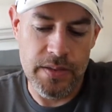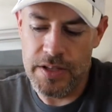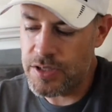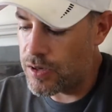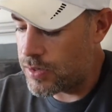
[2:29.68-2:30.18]

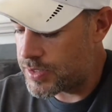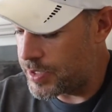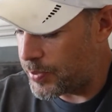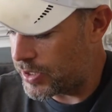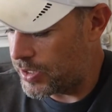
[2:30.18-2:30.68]
This car
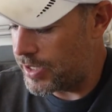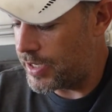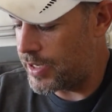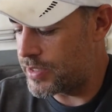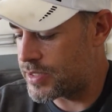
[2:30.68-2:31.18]

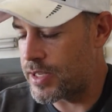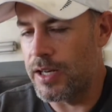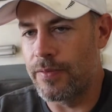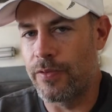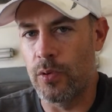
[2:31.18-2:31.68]
typically is set
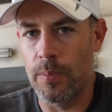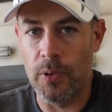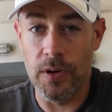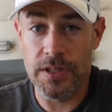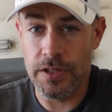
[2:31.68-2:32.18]
up for a
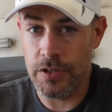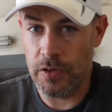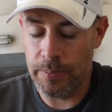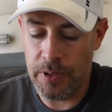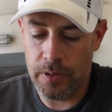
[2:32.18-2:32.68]
points
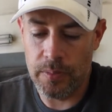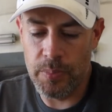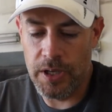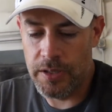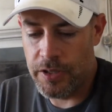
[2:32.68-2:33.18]
distributor,
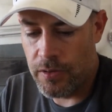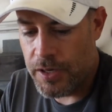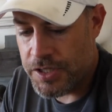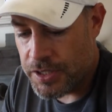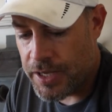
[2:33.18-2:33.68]
but your
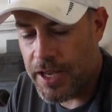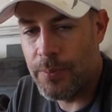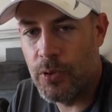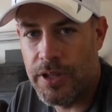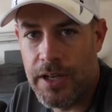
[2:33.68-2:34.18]
engine came
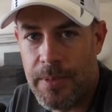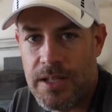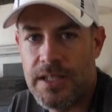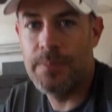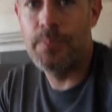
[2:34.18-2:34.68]
with an MSD